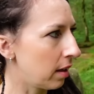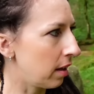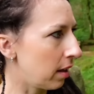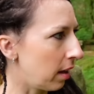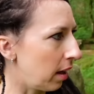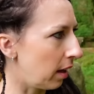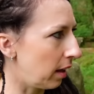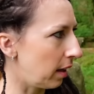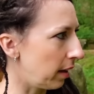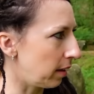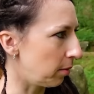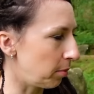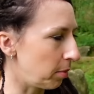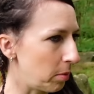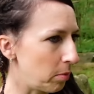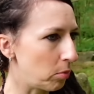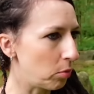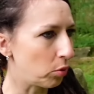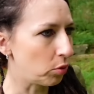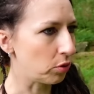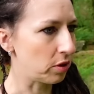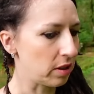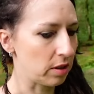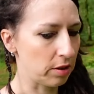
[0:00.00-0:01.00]
a little bit
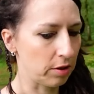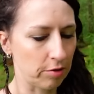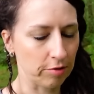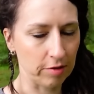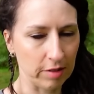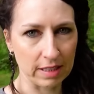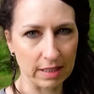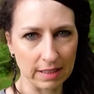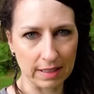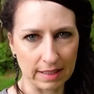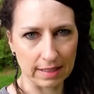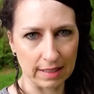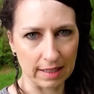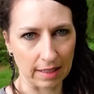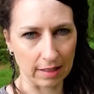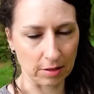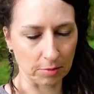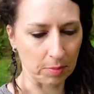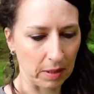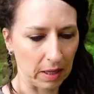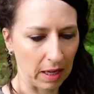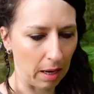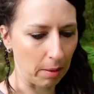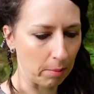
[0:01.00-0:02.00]
more discreet to set
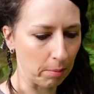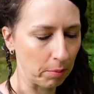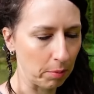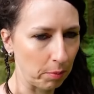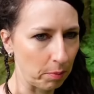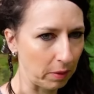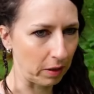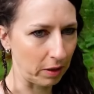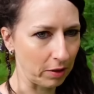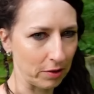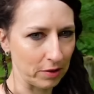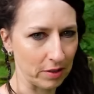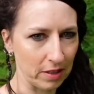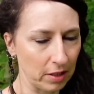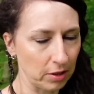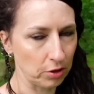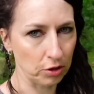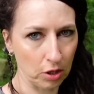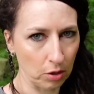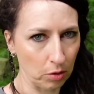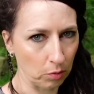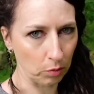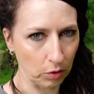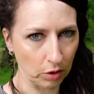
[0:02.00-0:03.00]
up camp, because I
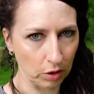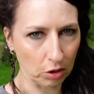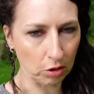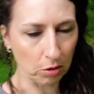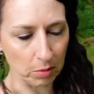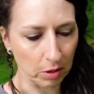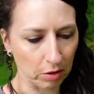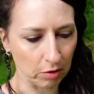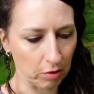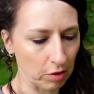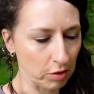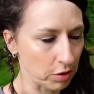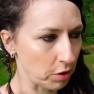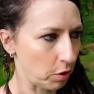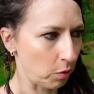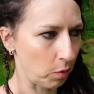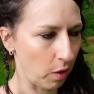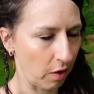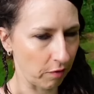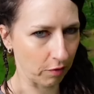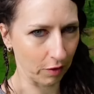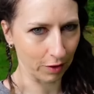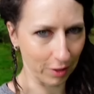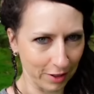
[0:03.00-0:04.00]
don't want to come across
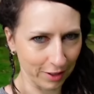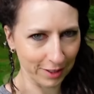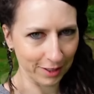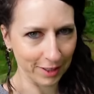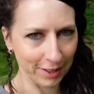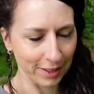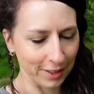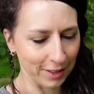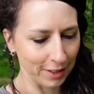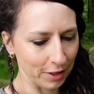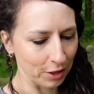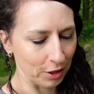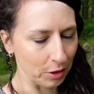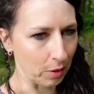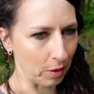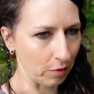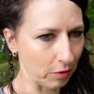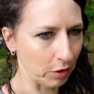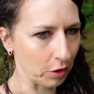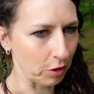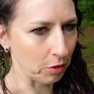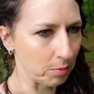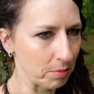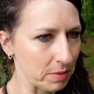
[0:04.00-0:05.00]
whoever
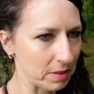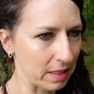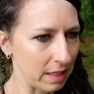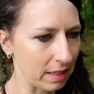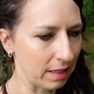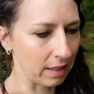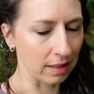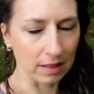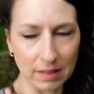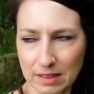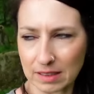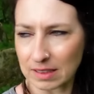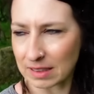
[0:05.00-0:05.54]
comes here.